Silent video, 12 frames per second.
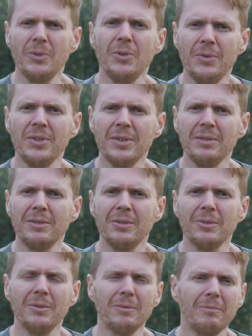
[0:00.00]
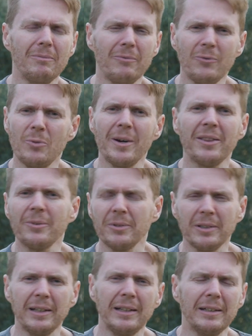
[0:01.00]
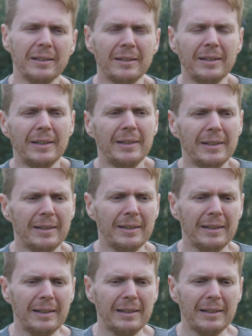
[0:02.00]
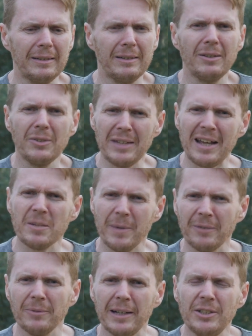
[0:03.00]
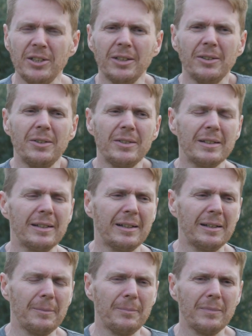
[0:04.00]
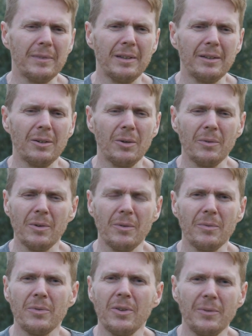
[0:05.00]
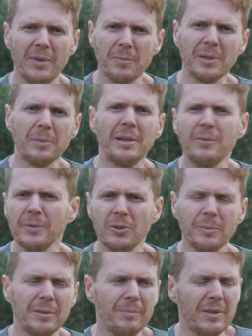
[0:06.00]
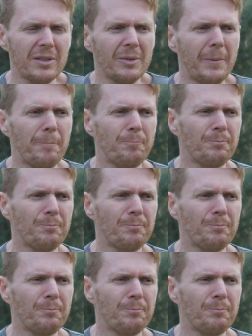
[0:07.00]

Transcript: used to 4:3 and those aspect ratios, of 35mm film and so on,